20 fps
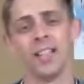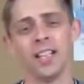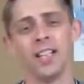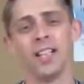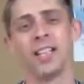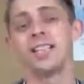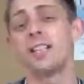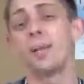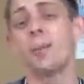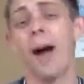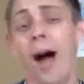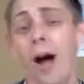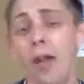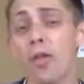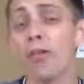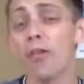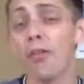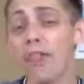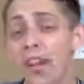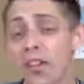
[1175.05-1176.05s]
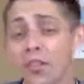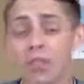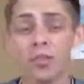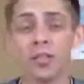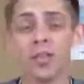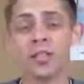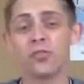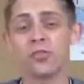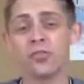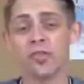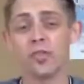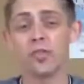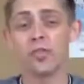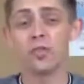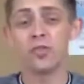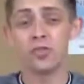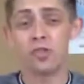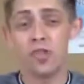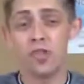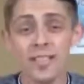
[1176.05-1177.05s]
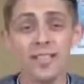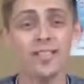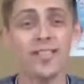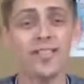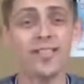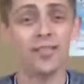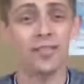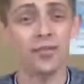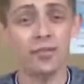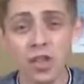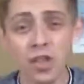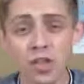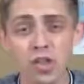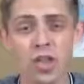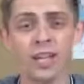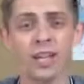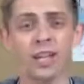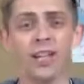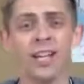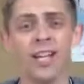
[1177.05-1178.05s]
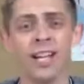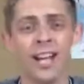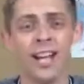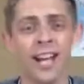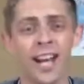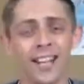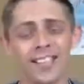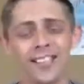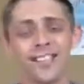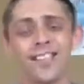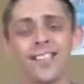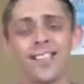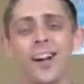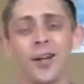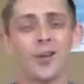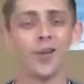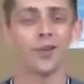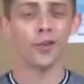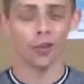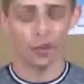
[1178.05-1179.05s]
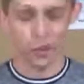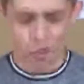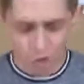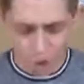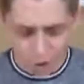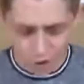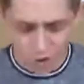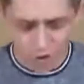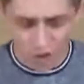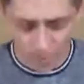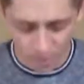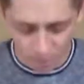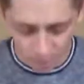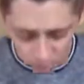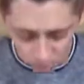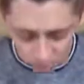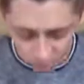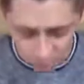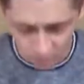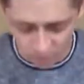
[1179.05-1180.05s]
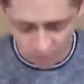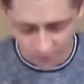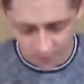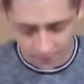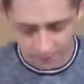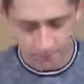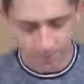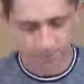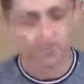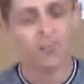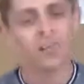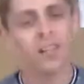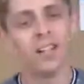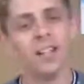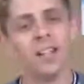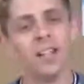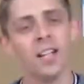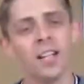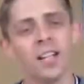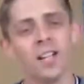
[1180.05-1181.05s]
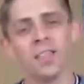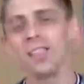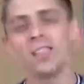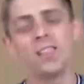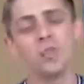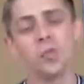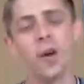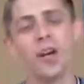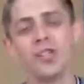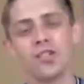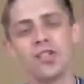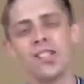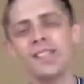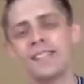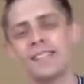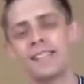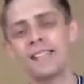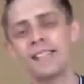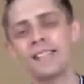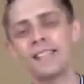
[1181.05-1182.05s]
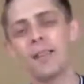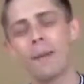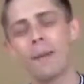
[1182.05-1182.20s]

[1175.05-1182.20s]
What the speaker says: It's the path of faithfulness to Jesus' vision and desire for the church and the world. This is why Jesus said the